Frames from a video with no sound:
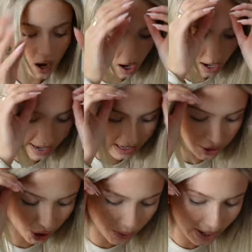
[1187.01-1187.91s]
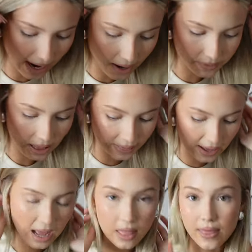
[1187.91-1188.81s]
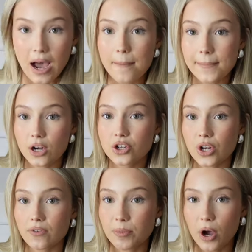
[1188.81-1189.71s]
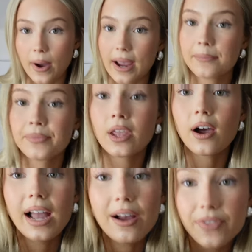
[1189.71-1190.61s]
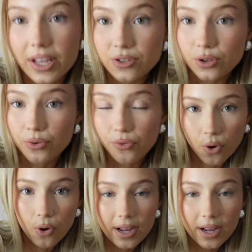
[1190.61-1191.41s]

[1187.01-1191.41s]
I don't have that much stuff to put away. I have this on the floor.